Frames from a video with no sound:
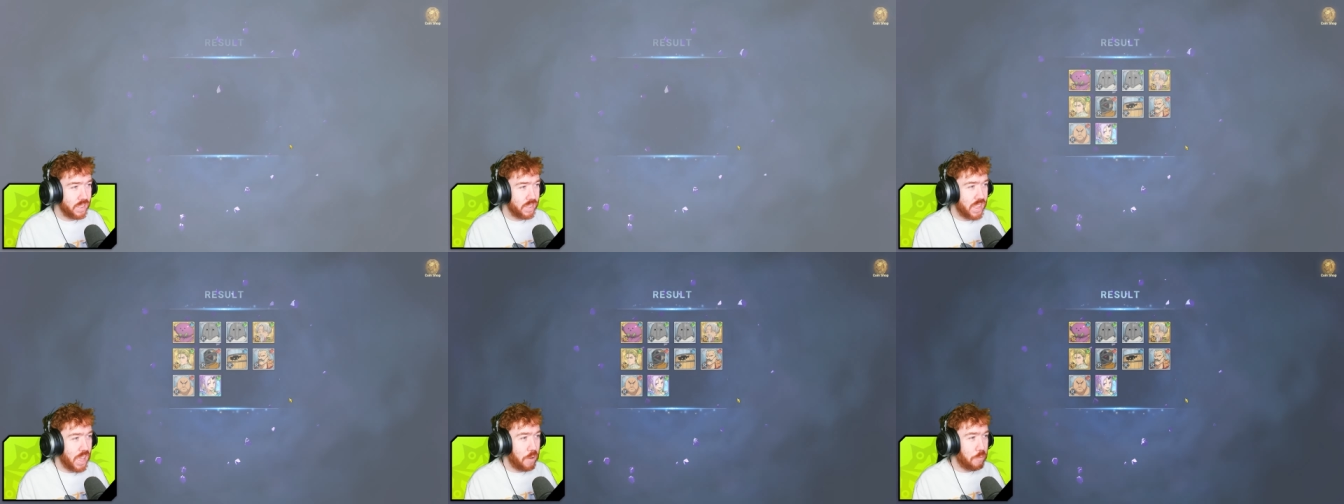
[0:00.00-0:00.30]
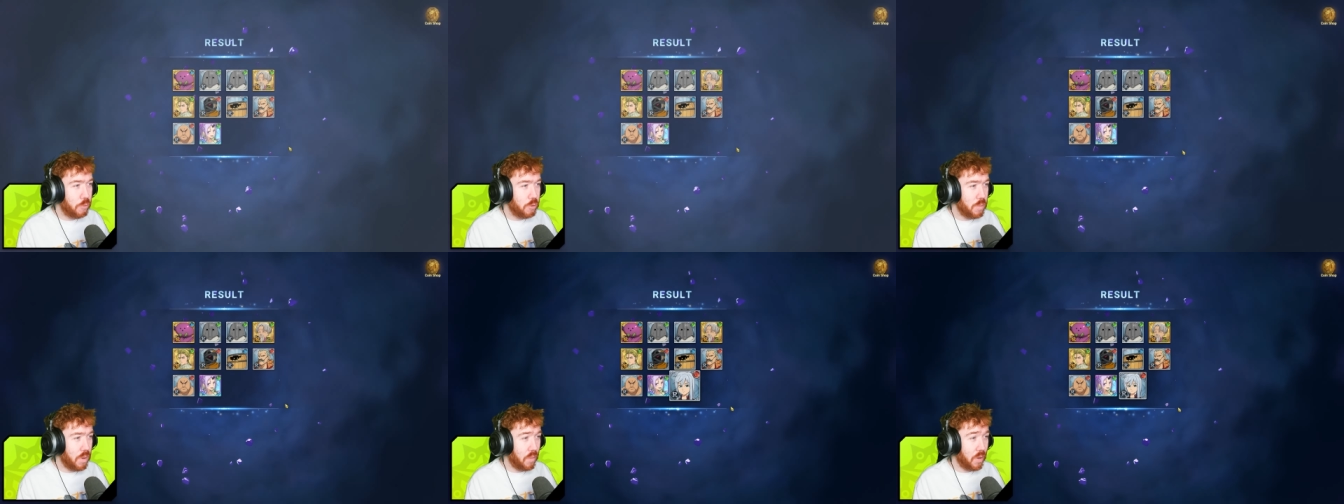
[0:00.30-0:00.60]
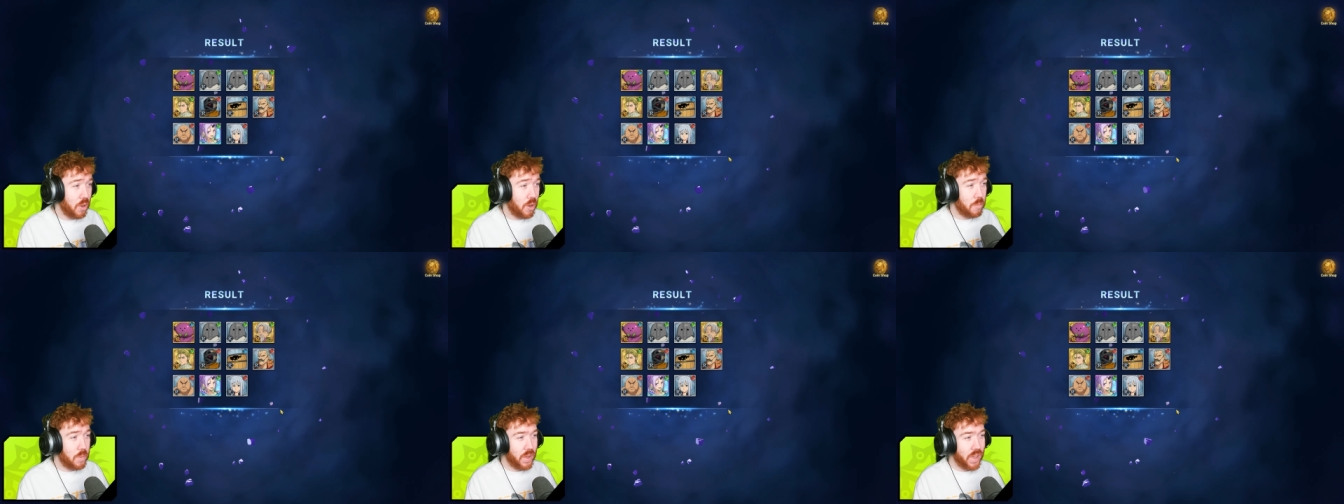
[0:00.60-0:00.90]
that threw him off
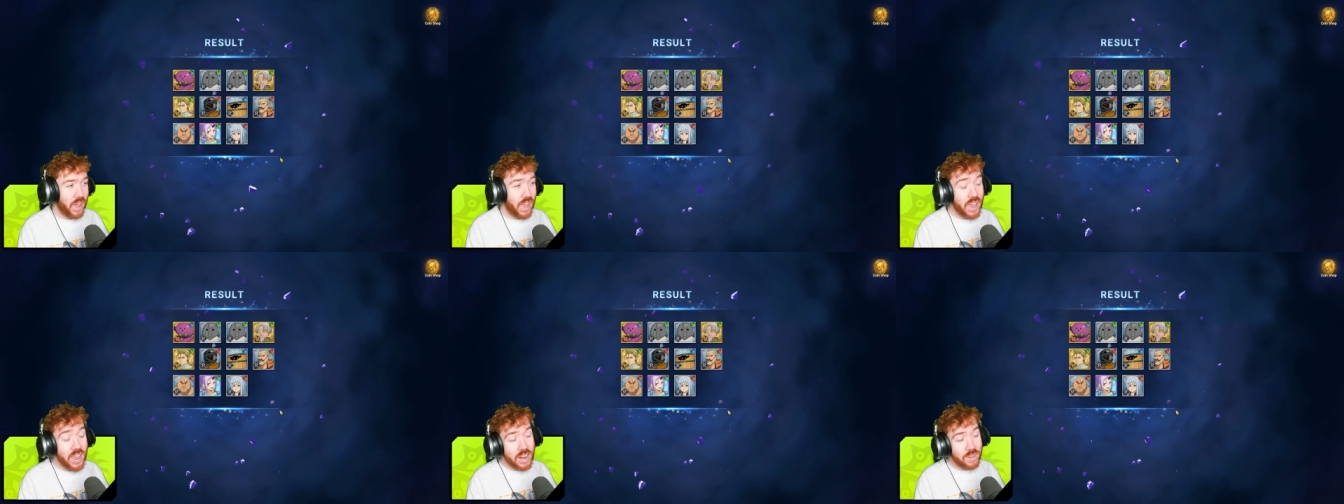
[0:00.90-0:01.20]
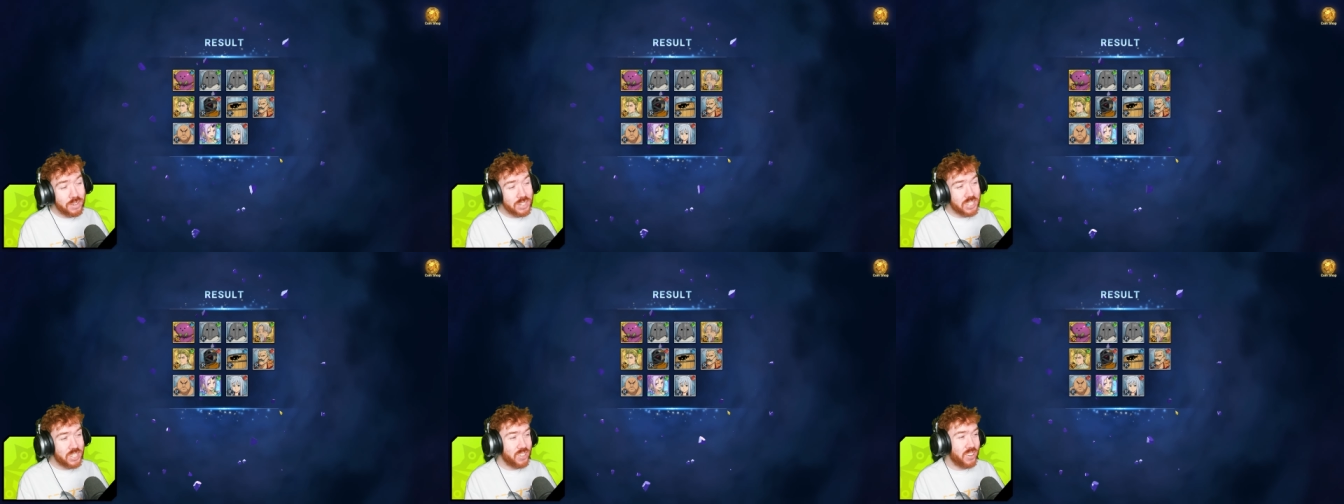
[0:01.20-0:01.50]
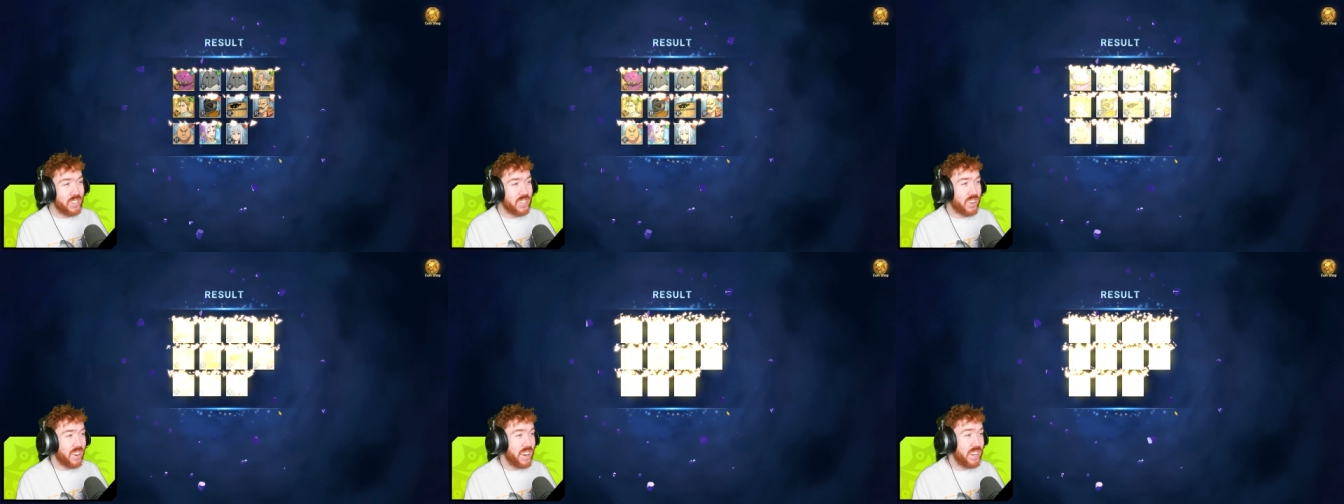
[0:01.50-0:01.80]
a little bit. I know
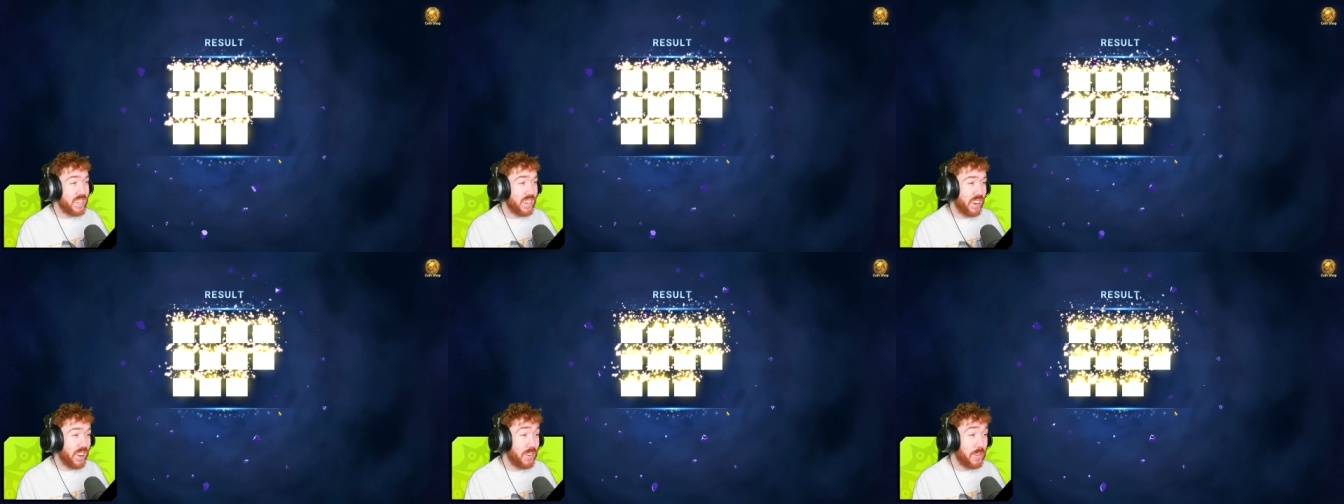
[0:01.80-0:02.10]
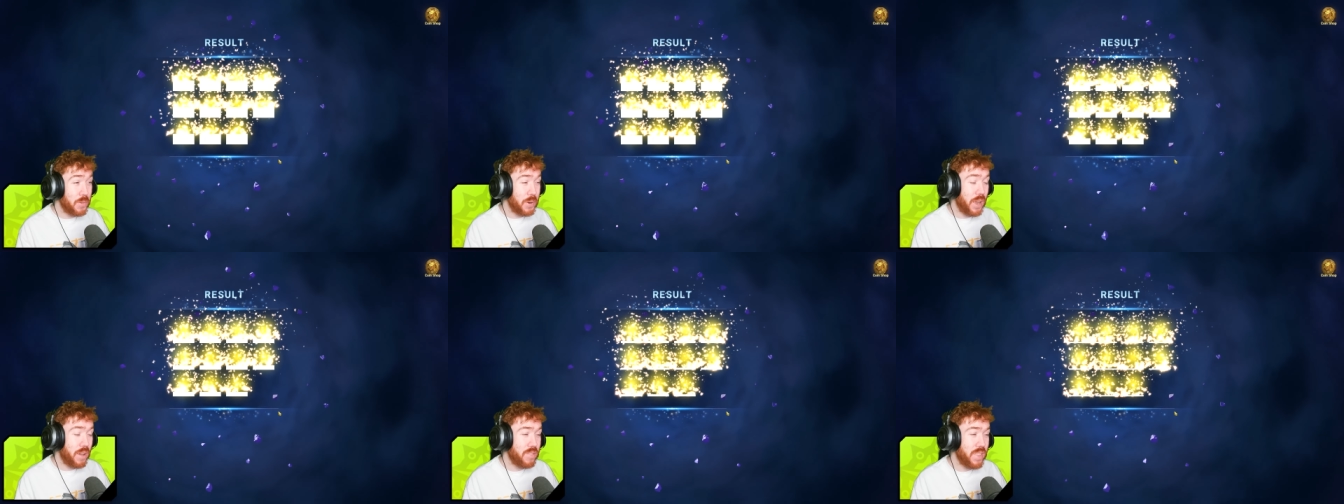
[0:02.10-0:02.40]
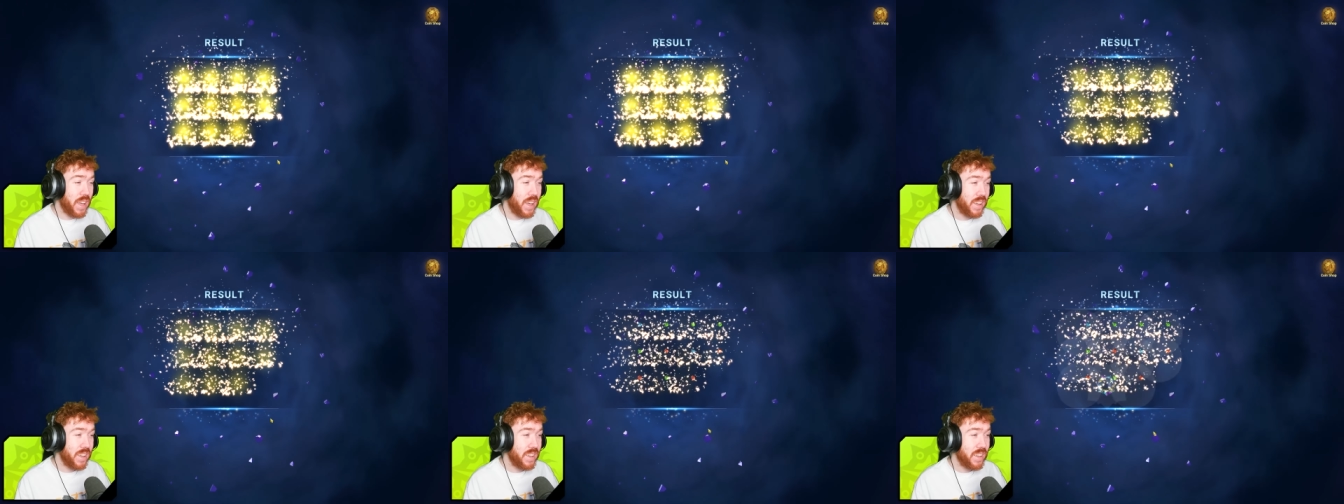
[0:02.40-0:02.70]
shield is crazy though. We love
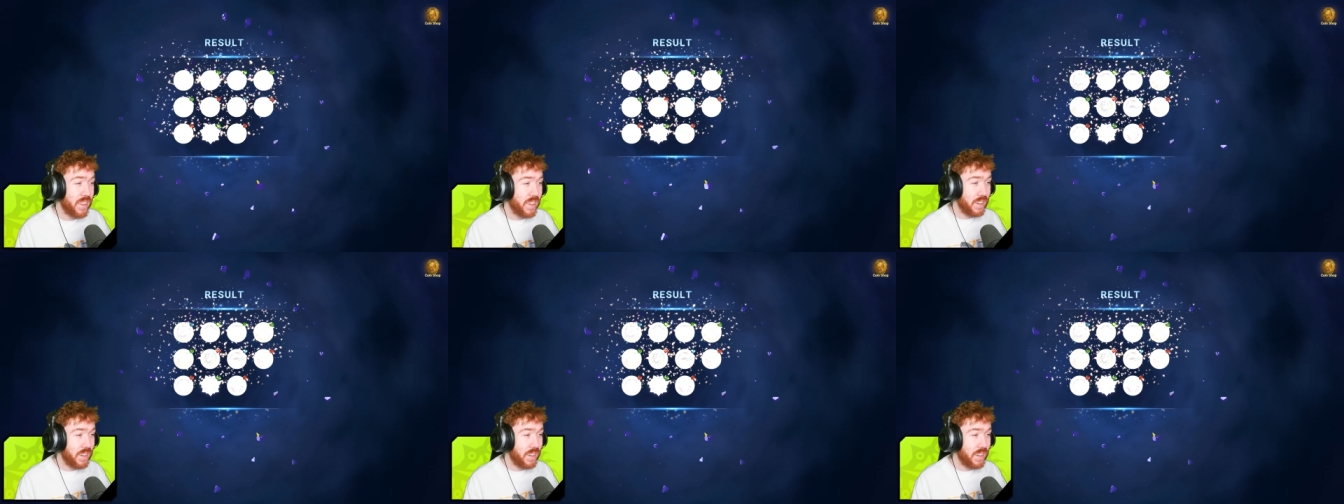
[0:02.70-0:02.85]
that.